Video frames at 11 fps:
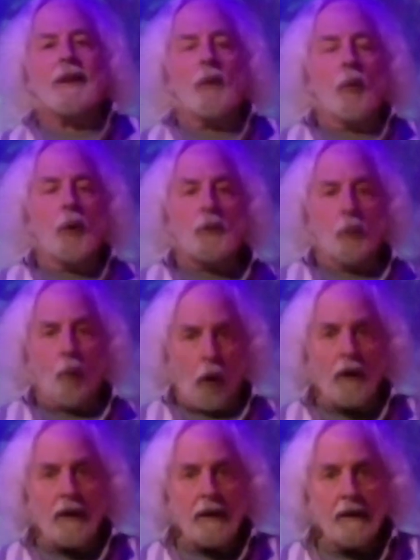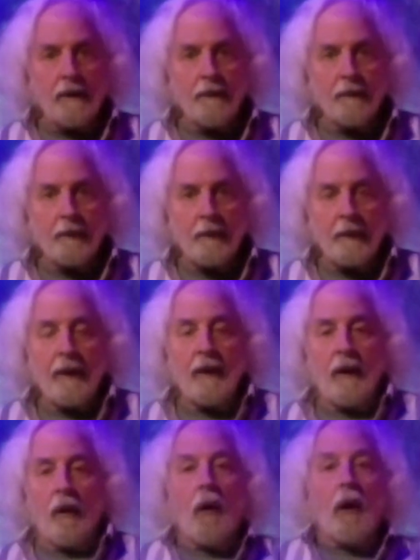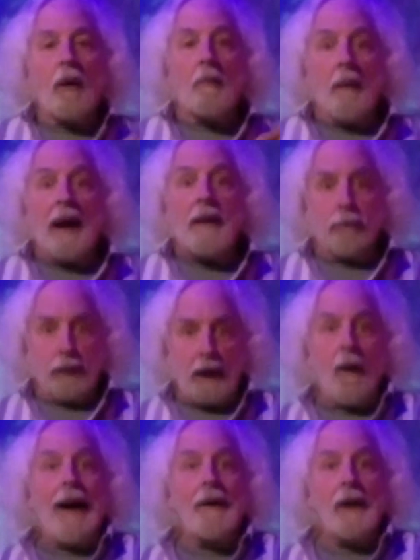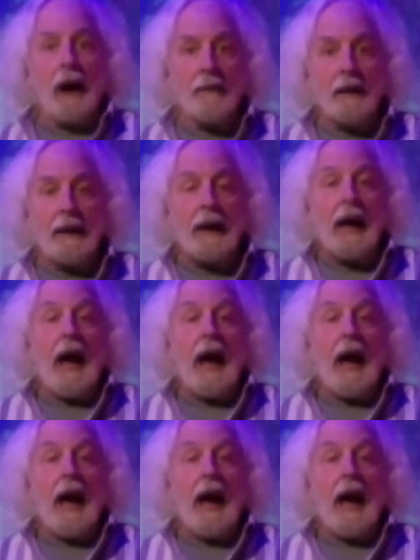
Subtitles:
wouldn't work or it might blow out on me,